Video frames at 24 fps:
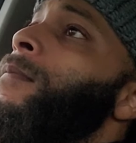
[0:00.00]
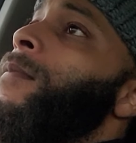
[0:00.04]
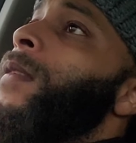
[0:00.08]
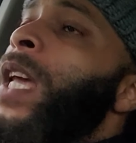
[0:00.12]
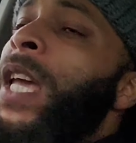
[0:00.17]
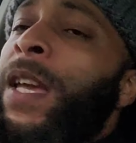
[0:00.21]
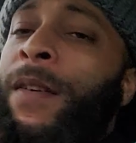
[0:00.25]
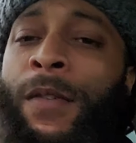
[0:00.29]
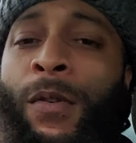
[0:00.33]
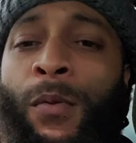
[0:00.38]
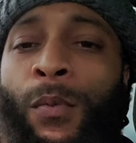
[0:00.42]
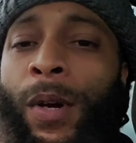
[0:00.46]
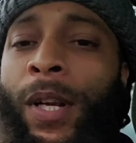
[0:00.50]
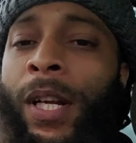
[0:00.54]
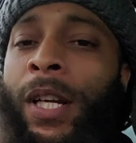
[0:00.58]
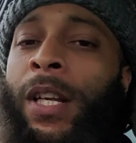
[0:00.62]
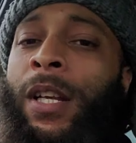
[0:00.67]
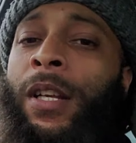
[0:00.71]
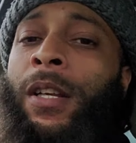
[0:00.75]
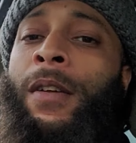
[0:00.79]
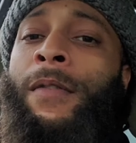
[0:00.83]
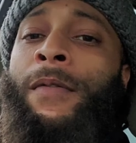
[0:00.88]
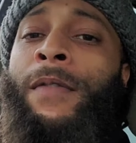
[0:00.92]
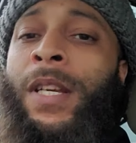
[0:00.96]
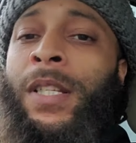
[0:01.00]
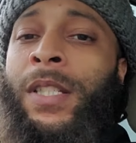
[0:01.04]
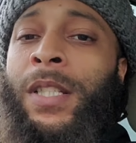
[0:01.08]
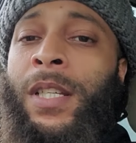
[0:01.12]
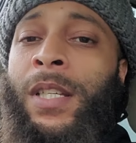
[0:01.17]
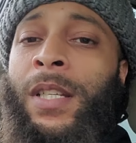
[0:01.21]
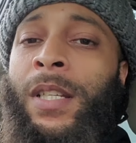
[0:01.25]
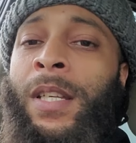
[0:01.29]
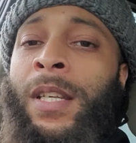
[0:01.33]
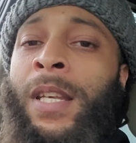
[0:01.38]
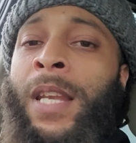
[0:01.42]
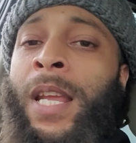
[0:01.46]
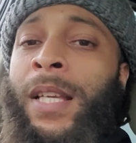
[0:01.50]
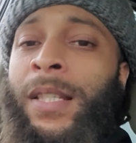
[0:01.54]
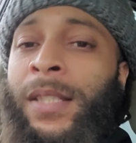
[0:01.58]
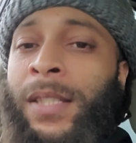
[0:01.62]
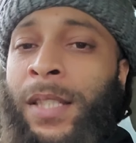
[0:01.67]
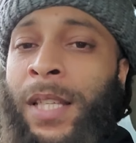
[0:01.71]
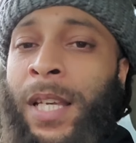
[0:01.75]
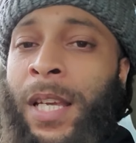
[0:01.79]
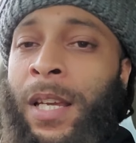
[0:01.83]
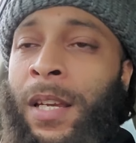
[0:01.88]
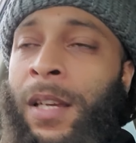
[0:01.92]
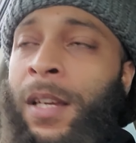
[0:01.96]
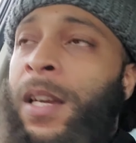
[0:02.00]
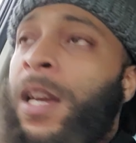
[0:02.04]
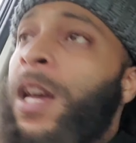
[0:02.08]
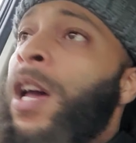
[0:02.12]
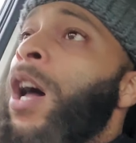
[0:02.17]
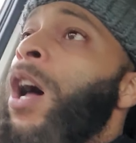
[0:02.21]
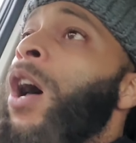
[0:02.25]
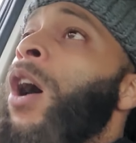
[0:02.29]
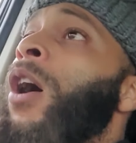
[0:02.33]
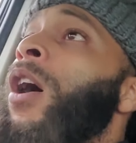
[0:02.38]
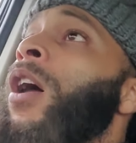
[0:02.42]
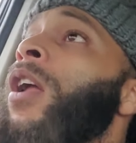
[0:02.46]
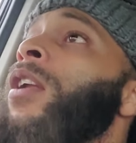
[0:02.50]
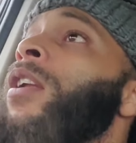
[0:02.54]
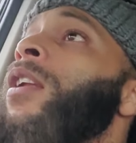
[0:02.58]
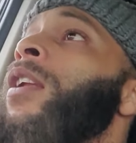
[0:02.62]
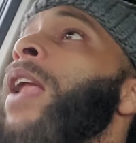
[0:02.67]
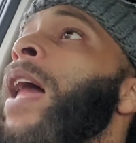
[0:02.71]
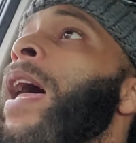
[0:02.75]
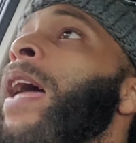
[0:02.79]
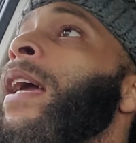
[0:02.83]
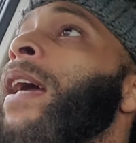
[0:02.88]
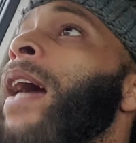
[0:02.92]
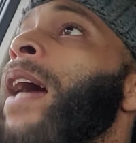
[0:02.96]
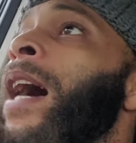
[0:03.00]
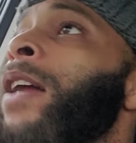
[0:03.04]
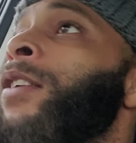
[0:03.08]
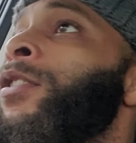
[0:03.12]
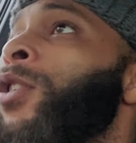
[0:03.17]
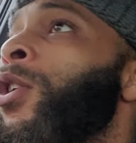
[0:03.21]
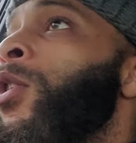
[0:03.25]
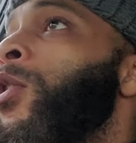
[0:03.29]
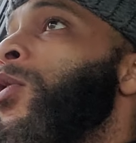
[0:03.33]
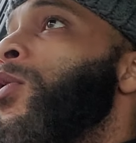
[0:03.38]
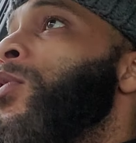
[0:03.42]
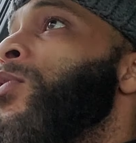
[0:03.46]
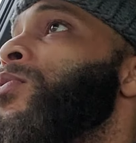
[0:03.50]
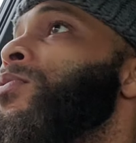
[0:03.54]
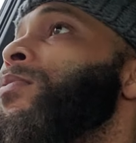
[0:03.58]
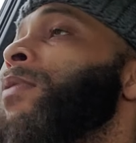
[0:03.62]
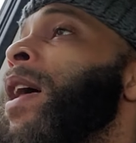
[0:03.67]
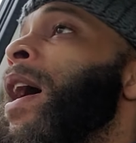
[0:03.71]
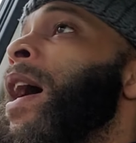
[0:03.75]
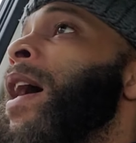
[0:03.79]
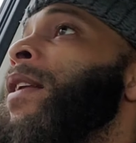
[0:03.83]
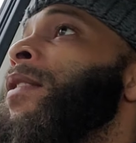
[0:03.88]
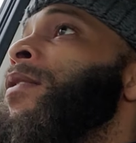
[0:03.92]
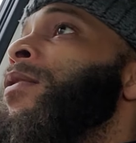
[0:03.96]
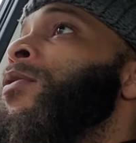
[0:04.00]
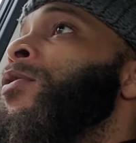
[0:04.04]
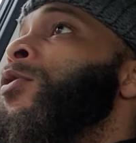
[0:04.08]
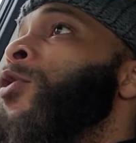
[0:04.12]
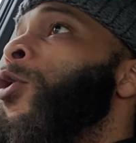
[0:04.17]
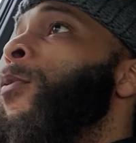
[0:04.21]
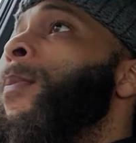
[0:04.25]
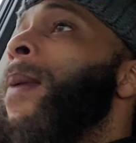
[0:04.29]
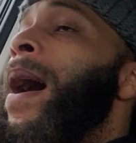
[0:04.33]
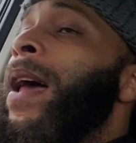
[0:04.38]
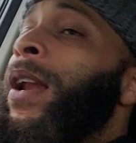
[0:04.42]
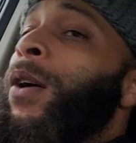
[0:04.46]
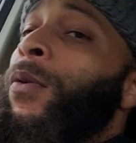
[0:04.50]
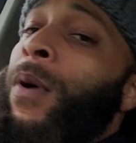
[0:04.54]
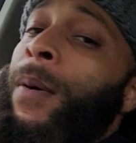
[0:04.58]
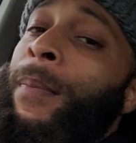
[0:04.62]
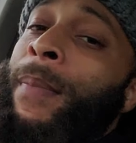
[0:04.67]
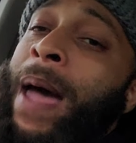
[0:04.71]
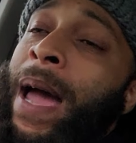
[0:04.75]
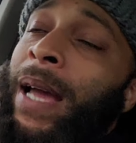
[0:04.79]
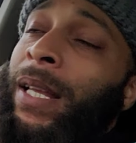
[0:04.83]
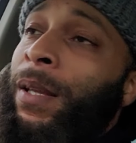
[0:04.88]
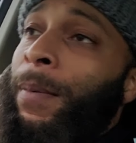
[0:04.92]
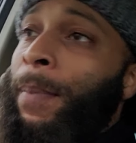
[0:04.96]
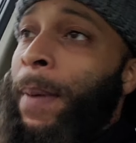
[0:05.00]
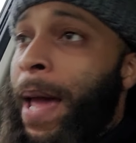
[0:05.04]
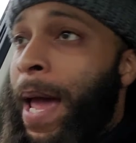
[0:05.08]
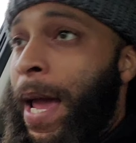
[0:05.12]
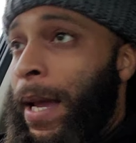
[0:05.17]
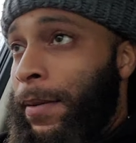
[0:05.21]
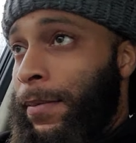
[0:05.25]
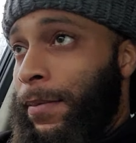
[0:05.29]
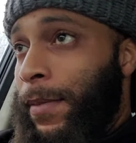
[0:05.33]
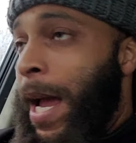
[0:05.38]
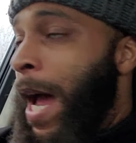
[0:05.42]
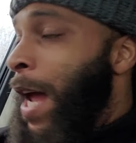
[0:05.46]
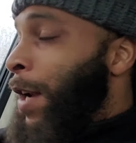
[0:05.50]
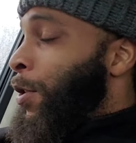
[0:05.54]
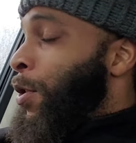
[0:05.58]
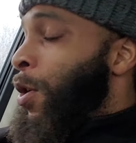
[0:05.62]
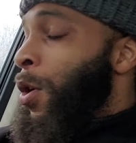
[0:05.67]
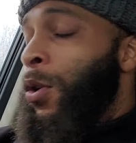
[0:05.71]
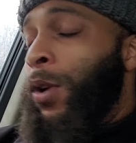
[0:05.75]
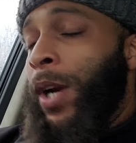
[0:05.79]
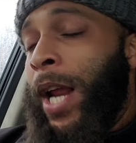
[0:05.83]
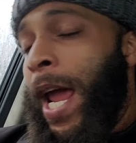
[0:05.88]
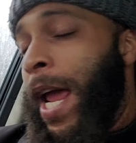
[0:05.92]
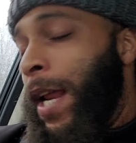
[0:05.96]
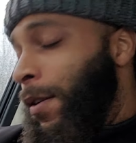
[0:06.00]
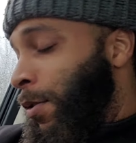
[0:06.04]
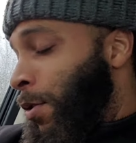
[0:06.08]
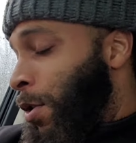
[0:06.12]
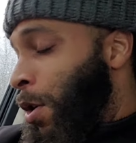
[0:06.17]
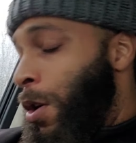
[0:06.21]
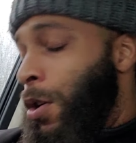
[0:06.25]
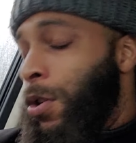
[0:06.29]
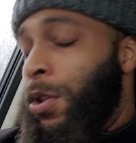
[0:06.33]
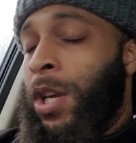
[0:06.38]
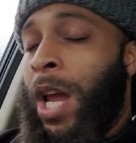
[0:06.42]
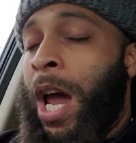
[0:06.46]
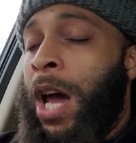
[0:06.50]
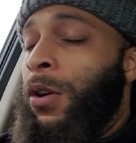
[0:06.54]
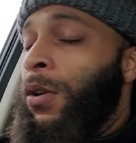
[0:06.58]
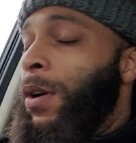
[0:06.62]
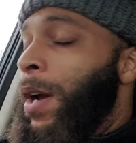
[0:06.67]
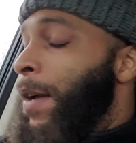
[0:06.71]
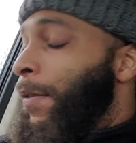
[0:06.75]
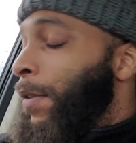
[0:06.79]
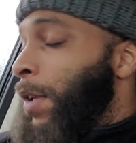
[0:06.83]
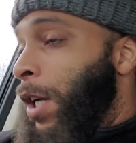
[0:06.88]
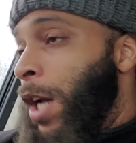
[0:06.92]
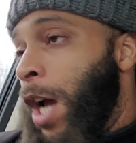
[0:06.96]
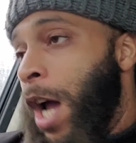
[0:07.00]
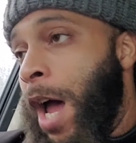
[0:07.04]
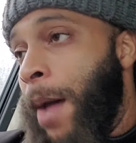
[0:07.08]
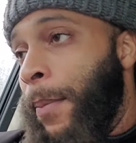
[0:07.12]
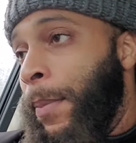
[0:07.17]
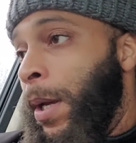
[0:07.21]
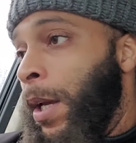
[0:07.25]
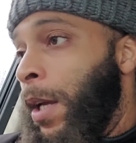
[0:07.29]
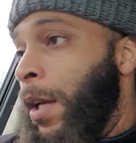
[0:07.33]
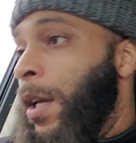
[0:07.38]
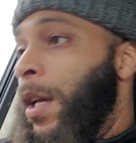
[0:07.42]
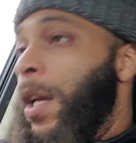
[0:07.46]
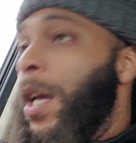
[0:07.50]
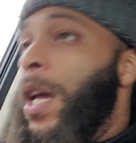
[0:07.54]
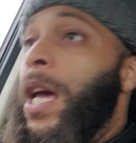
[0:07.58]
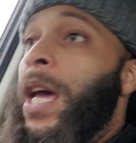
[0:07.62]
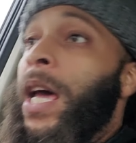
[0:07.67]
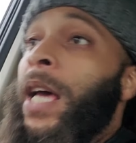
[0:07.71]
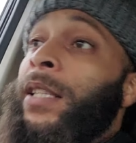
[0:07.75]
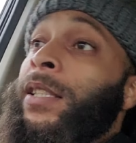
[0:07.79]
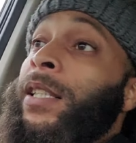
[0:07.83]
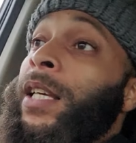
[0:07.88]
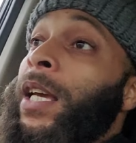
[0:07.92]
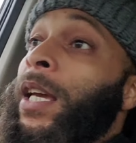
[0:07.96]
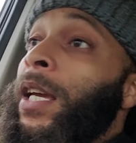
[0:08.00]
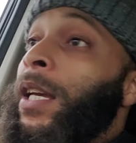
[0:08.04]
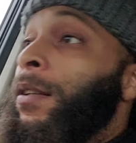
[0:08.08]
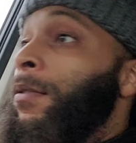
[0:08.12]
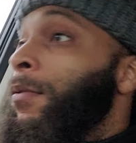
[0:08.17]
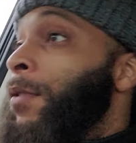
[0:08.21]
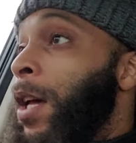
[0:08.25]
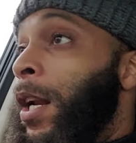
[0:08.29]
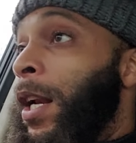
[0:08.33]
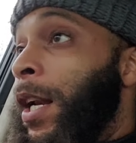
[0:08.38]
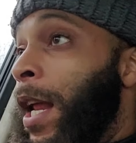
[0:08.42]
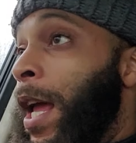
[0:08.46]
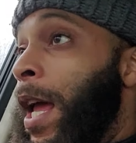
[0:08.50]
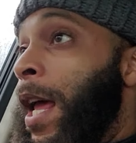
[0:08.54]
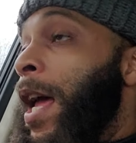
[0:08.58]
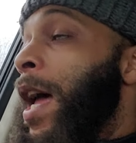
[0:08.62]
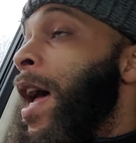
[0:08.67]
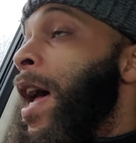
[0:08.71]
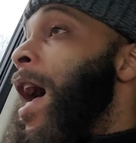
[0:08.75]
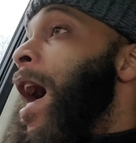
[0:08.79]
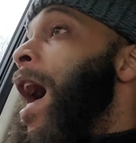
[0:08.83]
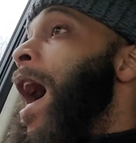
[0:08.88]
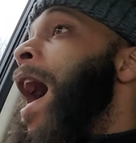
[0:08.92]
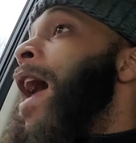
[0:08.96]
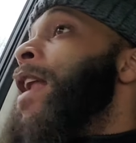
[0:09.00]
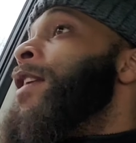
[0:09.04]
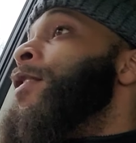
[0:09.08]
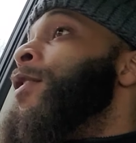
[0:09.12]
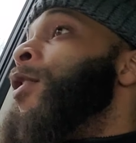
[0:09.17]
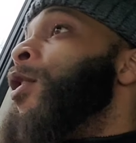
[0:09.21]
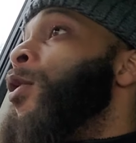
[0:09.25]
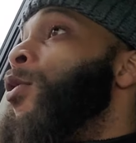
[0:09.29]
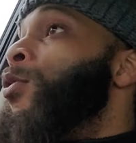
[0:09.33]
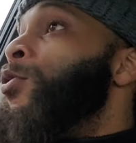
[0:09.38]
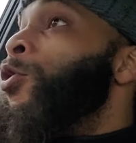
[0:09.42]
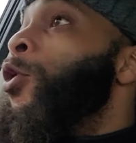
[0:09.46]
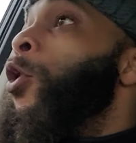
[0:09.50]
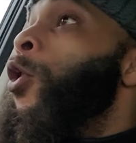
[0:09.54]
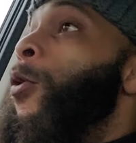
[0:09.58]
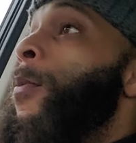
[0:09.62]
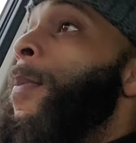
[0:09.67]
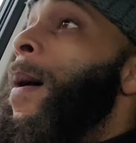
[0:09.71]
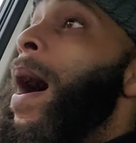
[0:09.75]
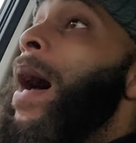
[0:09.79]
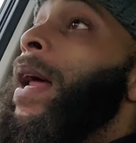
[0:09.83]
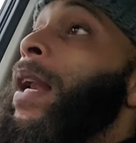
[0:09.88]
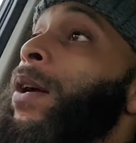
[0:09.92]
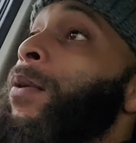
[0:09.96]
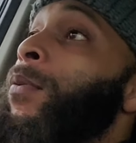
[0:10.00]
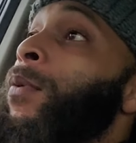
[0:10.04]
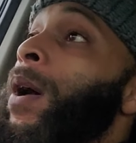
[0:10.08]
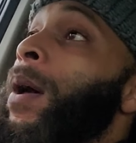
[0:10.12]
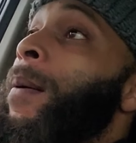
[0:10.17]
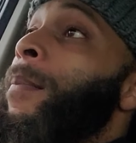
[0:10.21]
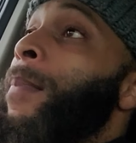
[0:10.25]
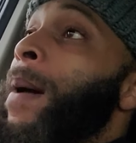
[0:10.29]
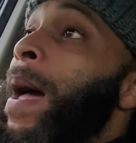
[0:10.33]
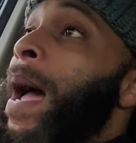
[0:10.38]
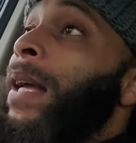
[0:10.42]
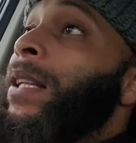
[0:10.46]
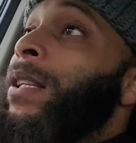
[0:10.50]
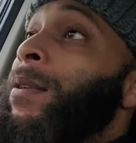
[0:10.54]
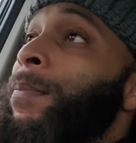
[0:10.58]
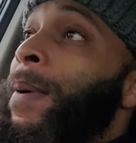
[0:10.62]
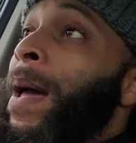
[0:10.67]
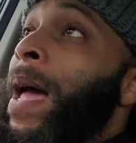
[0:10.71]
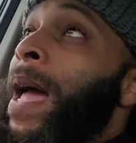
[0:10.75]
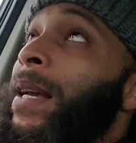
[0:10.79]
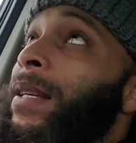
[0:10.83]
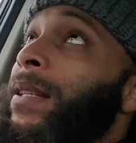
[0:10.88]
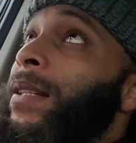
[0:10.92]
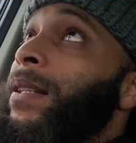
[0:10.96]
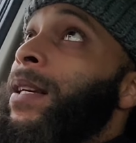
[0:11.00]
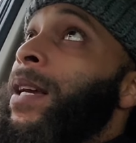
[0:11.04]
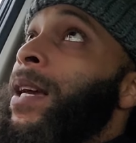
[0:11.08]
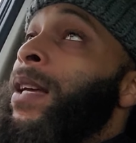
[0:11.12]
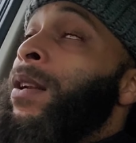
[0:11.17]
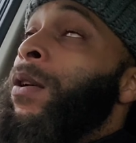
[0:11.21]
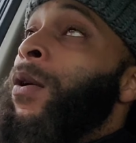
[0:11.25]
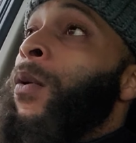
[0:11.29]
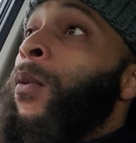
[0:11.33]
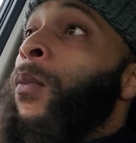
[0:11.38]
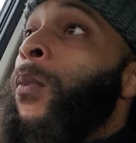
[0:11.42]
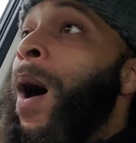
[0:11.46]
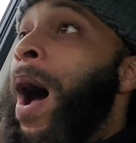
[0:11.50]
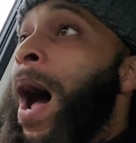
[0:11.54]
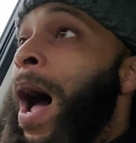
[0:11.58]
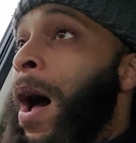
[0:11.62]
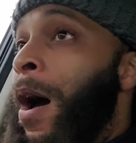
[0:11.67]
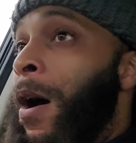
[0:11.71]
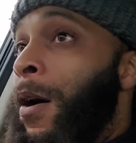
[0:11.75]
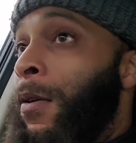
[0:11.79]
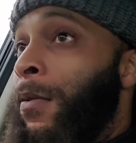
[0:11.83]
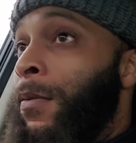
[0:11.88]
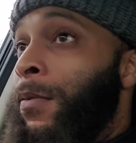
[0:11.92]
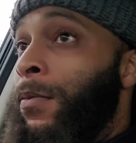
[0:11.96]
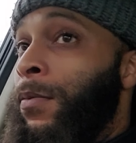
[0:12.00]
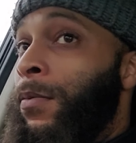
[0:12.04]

even winning the division next year. Like, I know that nobody went back-to-back. I know that y'all don't have to comment and say none of that. I know nobody went back-to-back in a while.